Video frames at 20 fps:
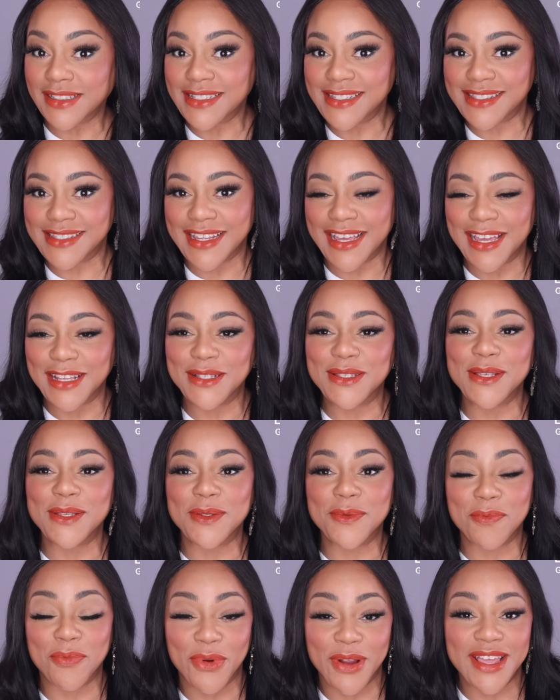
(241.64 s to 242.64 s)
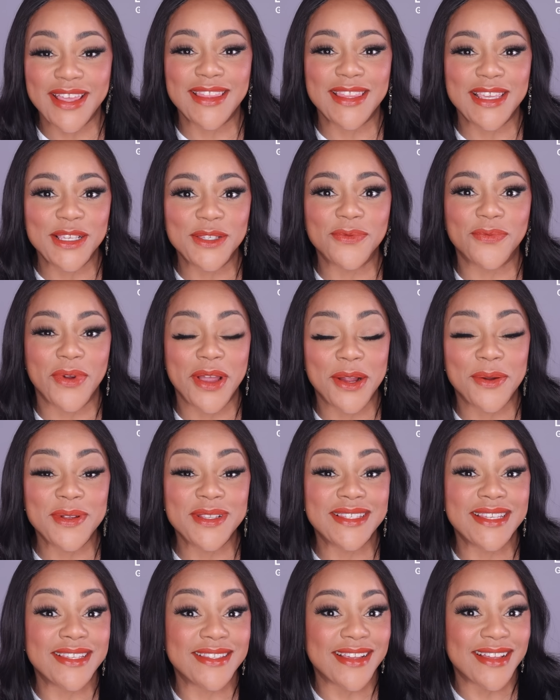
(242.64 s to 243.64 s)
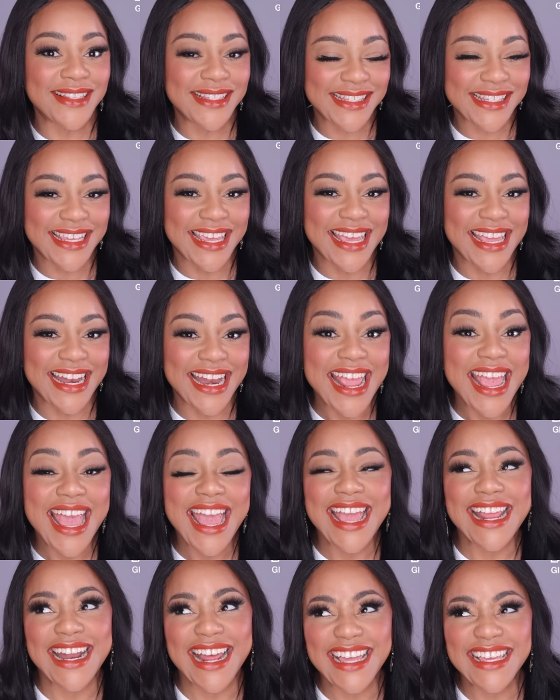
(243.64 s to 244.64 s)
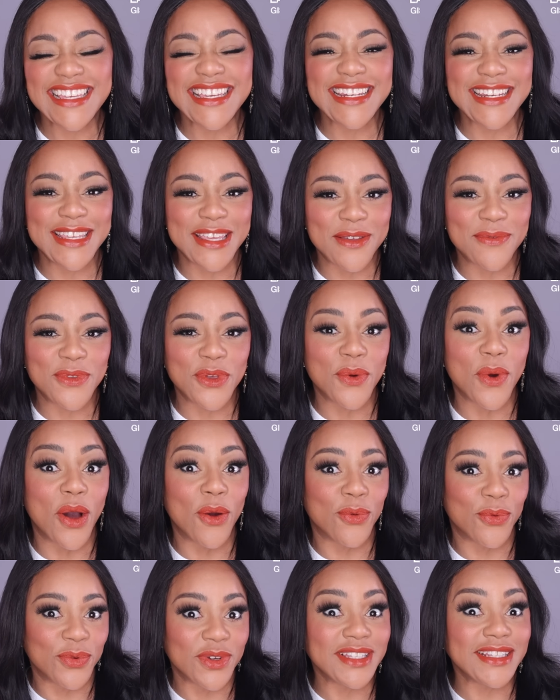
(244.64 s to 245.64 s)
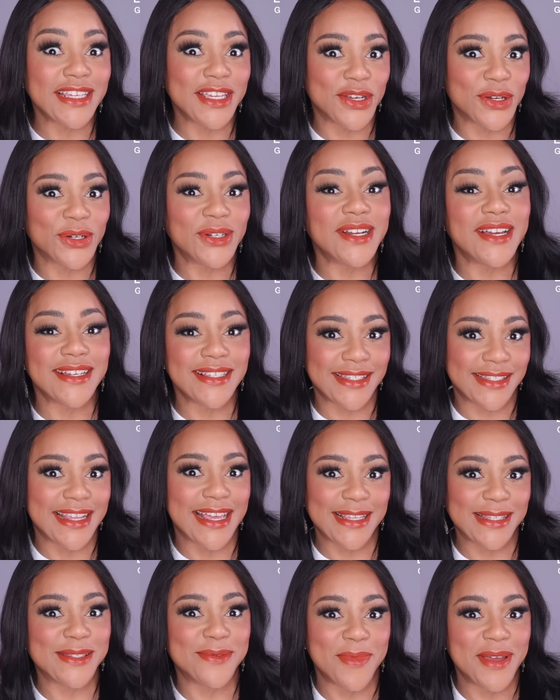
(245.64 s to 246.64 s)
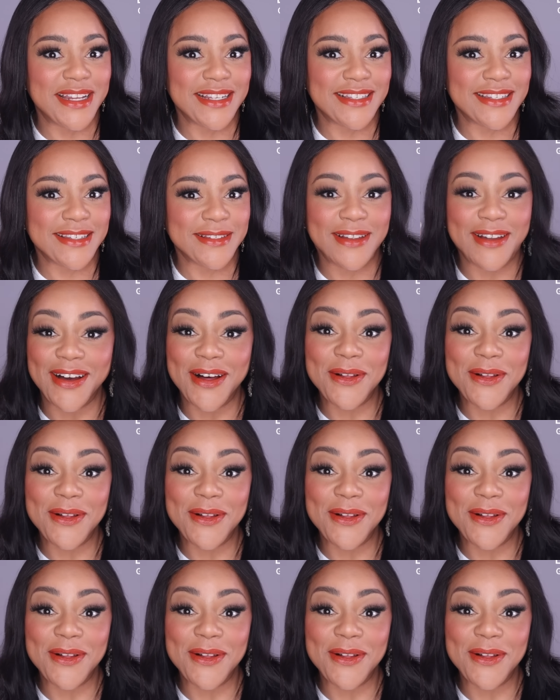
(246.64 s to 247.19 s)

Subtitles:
estate to spray these fragrances on skin and I can give you a really good assessment.